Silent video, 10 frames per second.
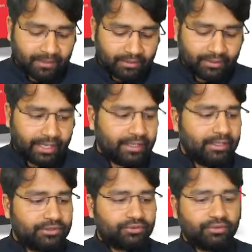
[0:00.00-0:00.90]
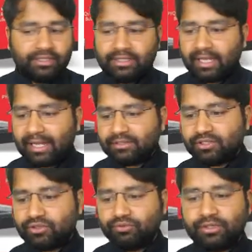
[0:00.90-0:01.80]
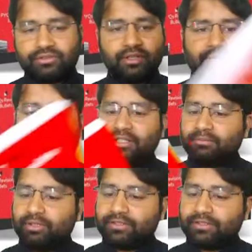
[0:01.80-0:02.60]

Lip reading: Okay, so in the last, students will get the bullets